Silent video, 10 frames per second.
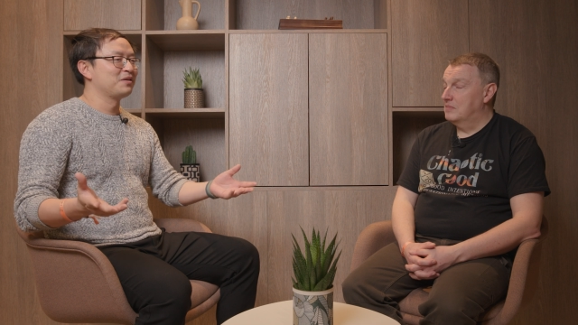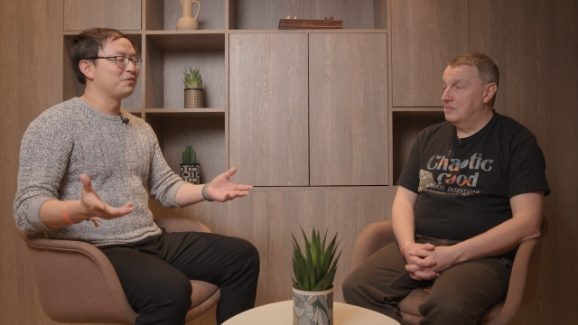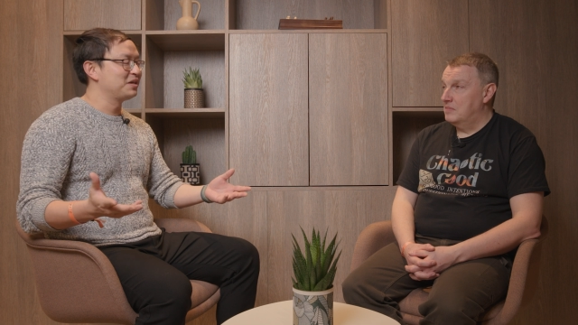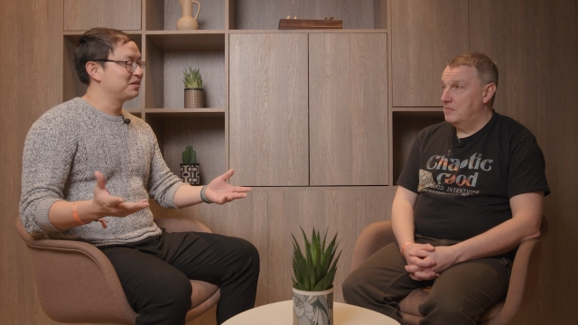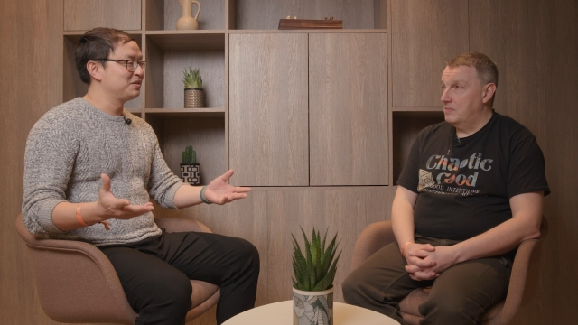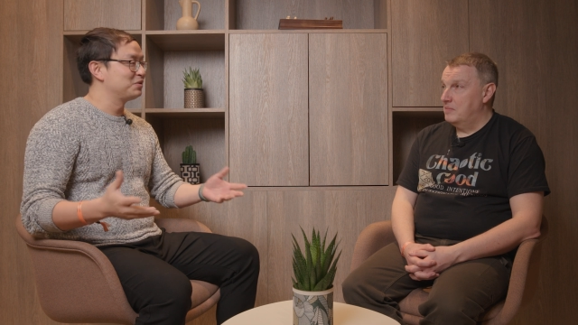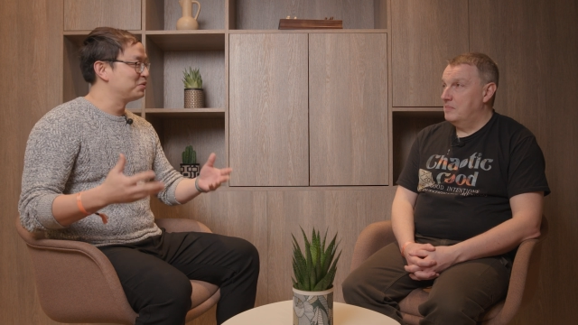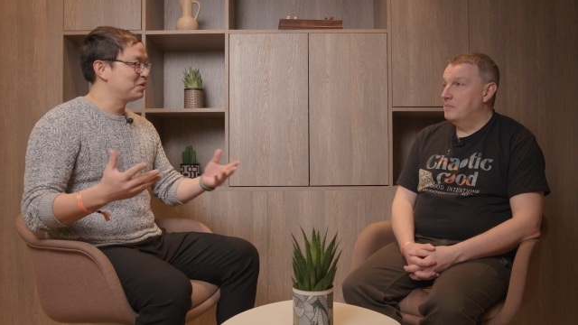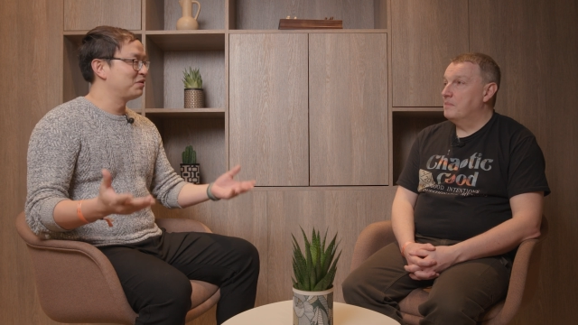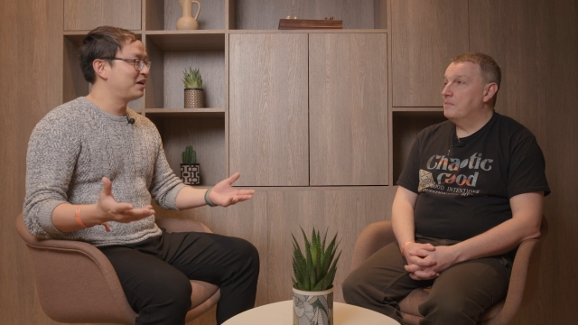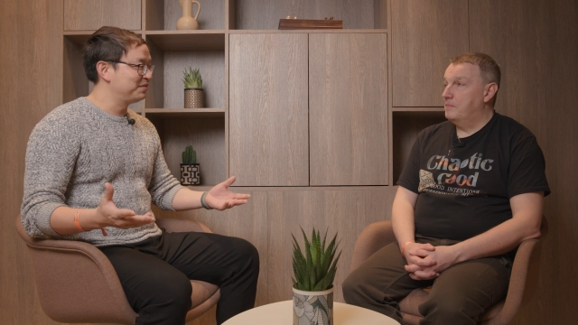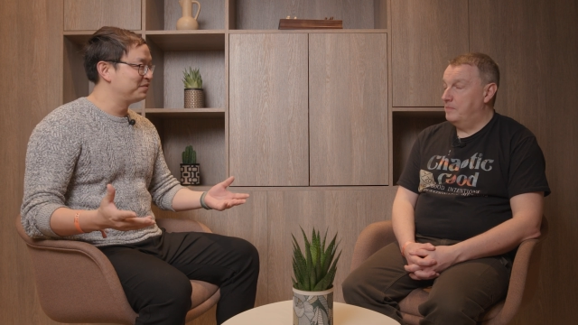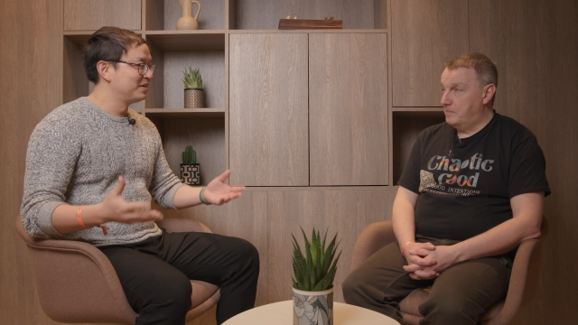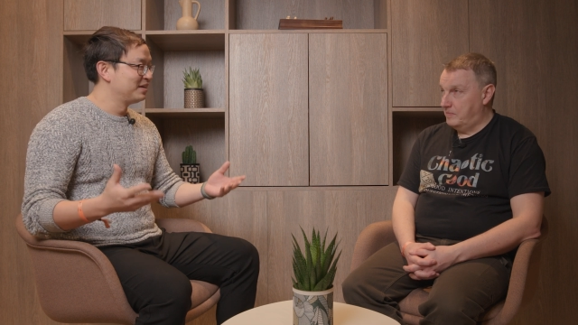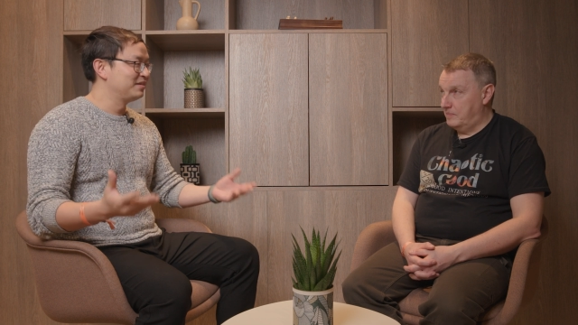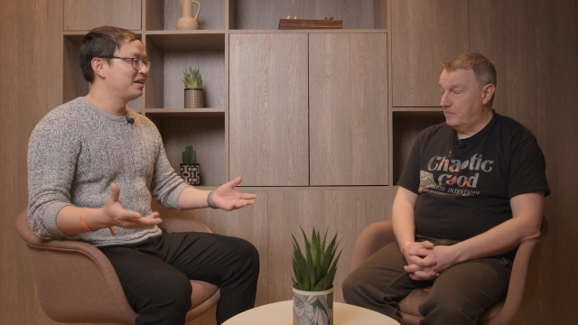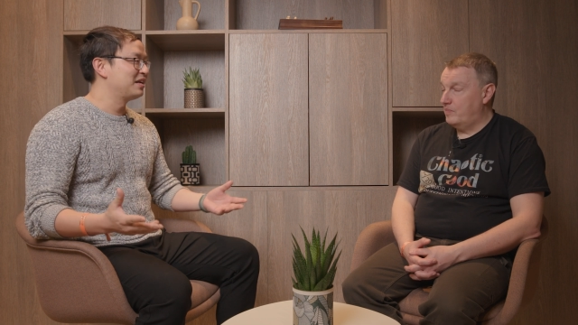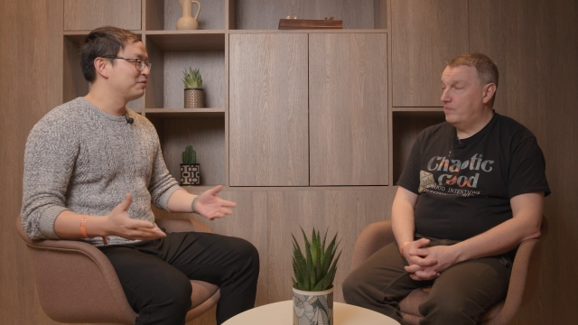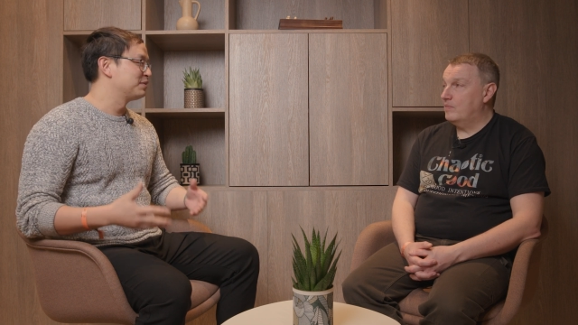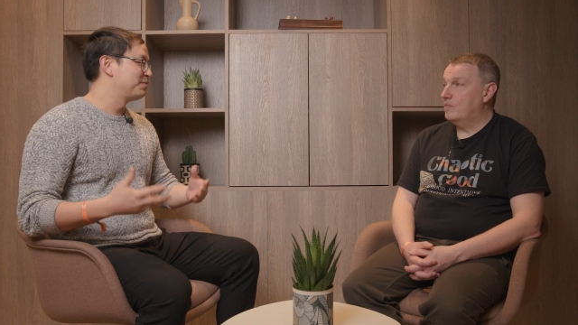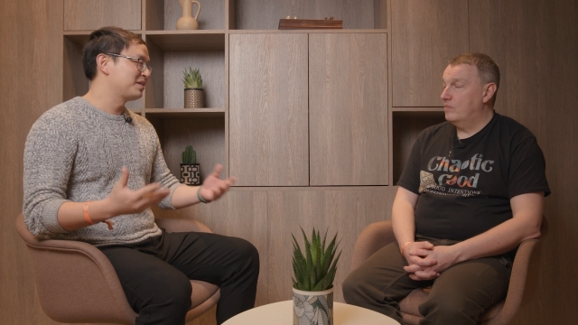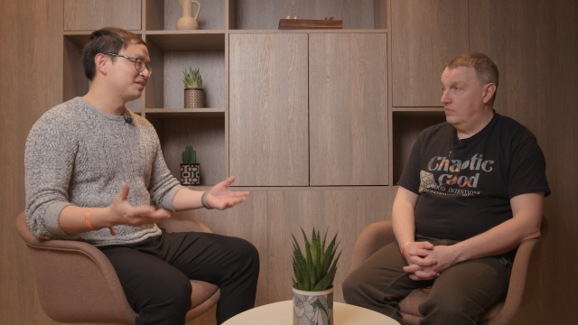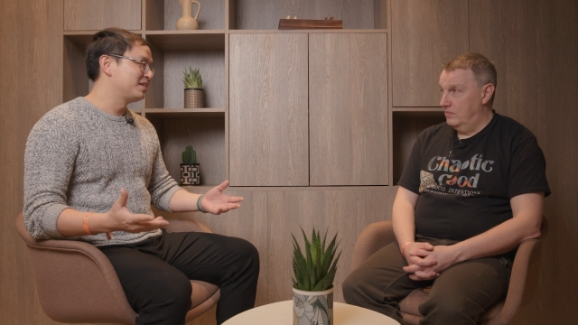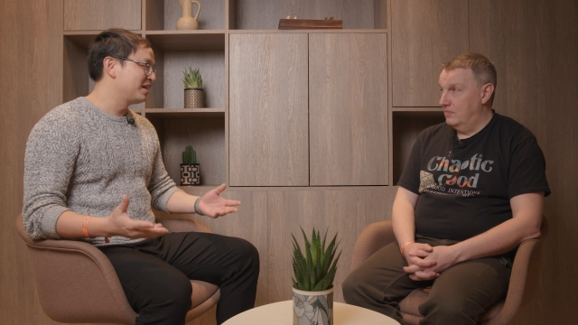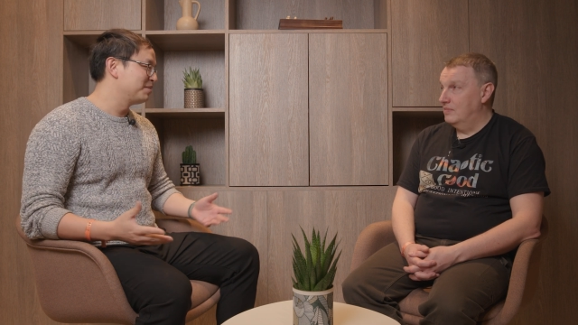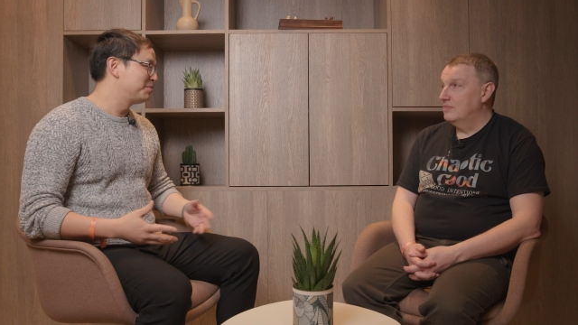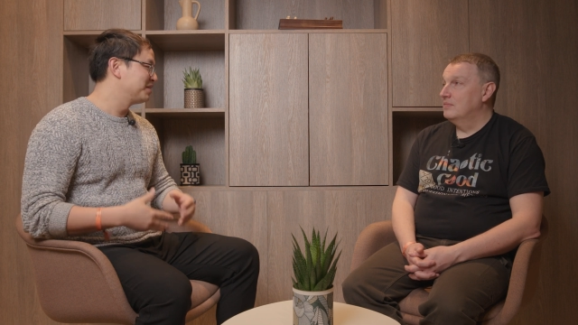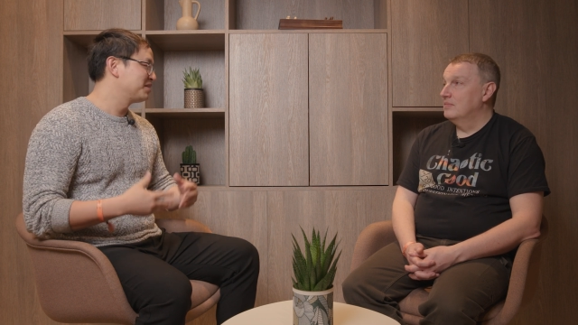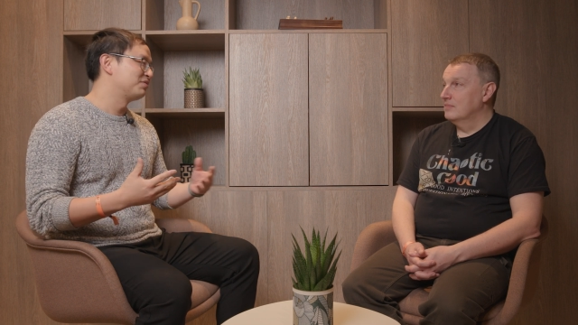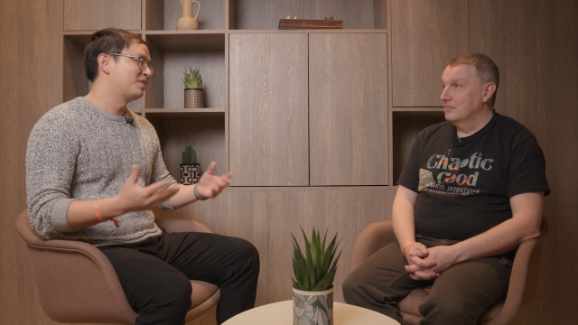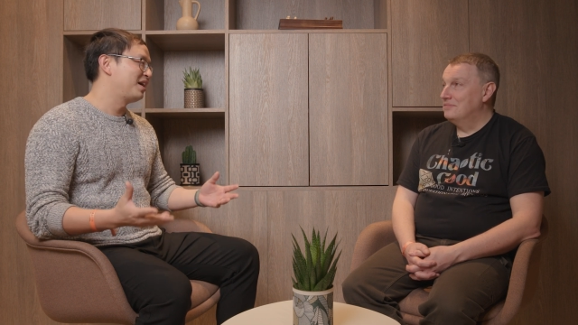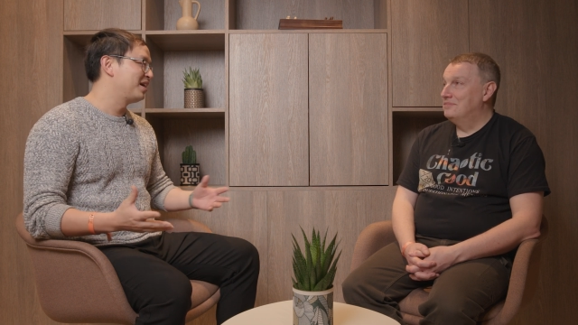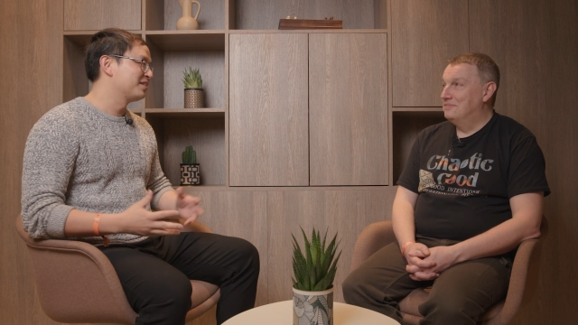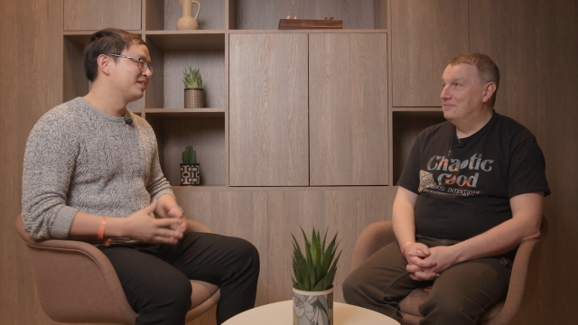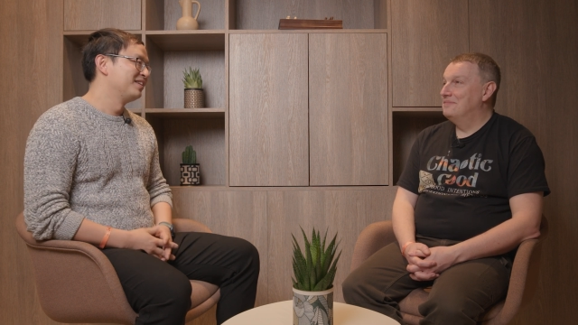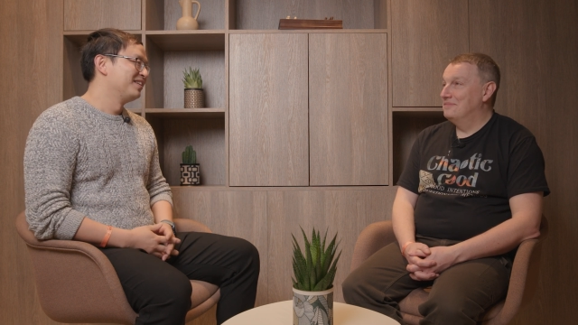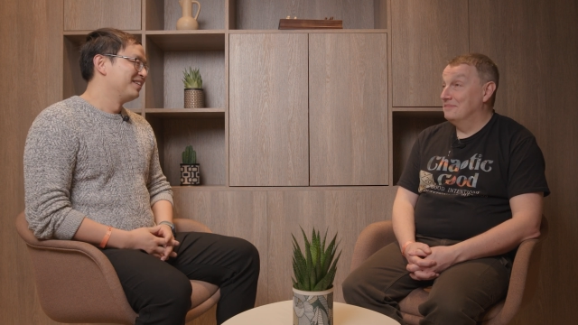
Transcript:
Speaker 1: connecting to real life data with data database and RAG.